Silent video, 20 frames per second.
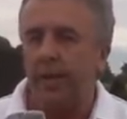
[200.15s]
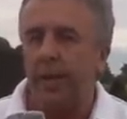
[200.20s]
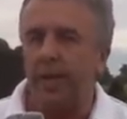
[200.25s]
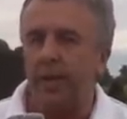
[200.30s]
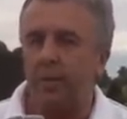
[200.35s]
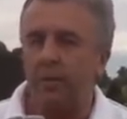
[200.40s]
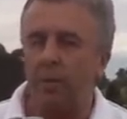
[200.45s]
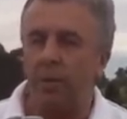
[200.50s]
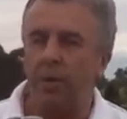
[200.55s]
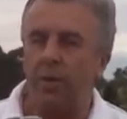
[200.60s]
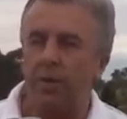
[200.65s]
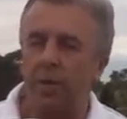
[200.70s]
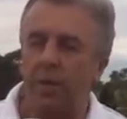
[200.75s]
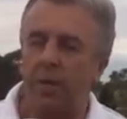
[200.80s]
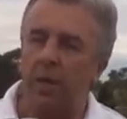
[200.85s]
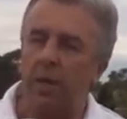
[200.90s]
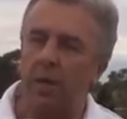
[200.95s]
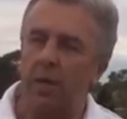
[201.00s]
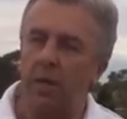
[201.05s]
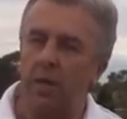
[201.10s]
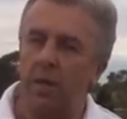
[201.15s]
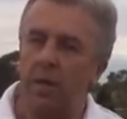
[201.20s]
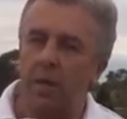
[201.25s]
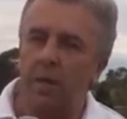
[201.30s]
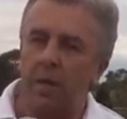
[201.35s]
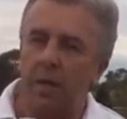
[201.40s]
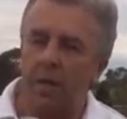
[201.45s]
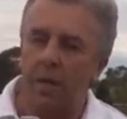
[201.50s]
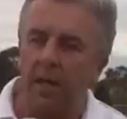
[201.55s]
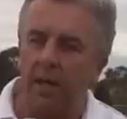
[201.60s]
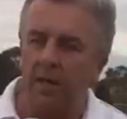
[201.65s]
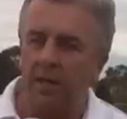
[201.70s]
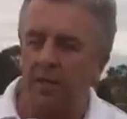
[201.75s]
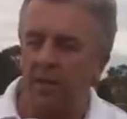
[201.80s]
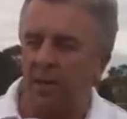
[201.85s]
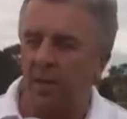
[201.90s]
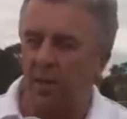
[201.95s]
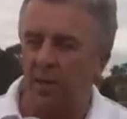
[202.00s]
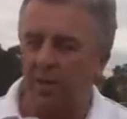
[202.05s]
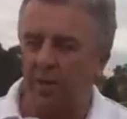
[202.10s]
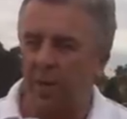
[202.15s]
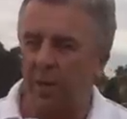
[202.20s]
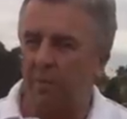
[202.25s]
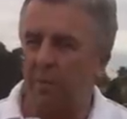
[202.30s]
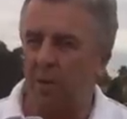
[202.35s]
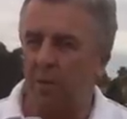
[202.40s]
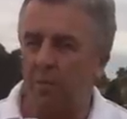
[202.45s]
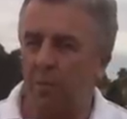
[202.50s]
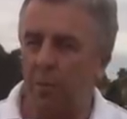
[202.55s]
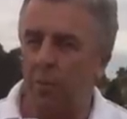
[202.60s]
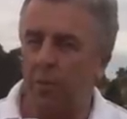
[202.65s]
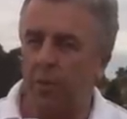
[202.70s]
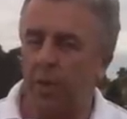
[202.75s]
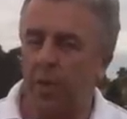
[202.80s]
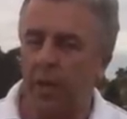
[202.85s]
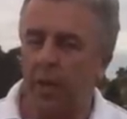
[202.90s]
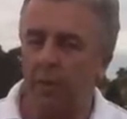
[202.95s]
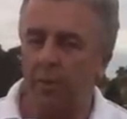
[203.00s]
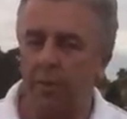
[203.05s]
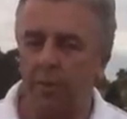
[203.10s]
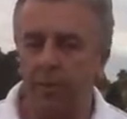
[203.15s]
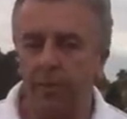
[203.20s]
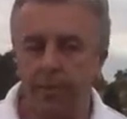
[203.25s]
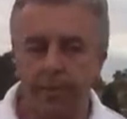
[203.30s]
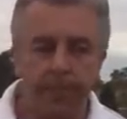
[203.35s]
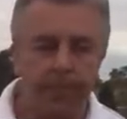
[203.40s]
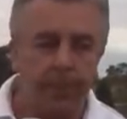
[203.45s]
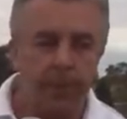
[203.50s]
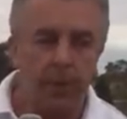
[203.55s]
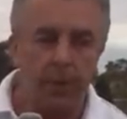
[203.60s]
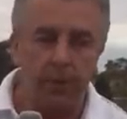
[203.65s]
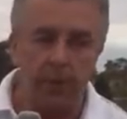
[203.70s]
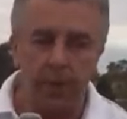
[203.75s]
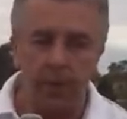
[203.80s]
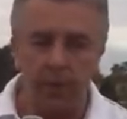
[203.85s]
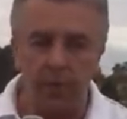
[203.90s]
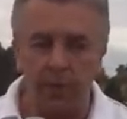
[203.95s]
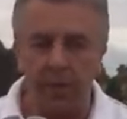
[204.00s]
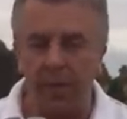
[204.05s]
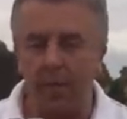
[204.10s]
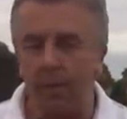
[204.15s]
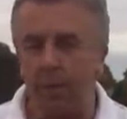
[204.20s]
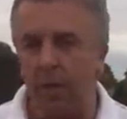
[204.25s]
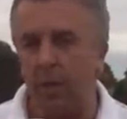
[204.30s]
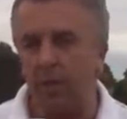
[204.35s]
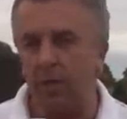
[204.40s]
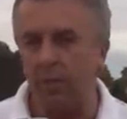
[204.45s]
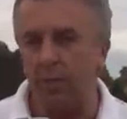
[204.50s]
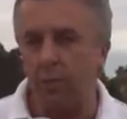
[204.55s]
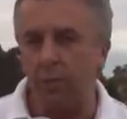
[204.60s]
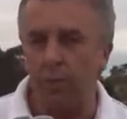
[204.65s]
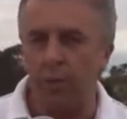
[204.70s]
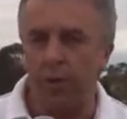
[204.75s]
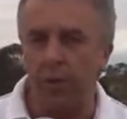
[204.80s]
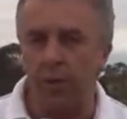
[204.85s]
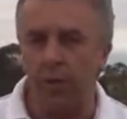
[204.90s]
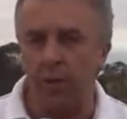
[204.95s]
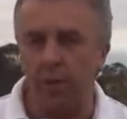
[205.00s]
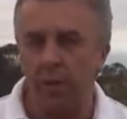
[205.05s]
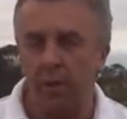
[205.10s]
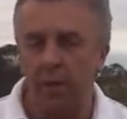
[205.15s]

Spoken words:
And to be honest, it doesn't cost that much more to have, you know, an extra 10 meters of water